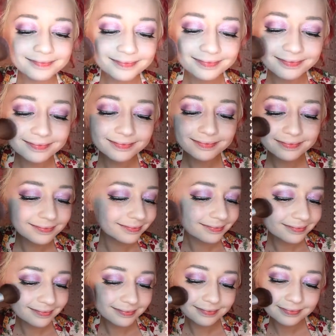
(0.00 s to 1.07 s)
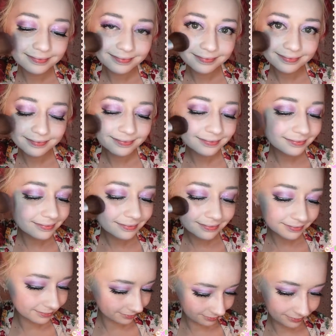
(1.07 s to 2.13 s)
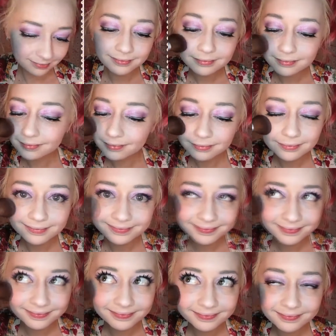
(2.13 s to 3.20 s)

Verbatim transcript: Apply pink blush to the apples of your cheeks and blend it well.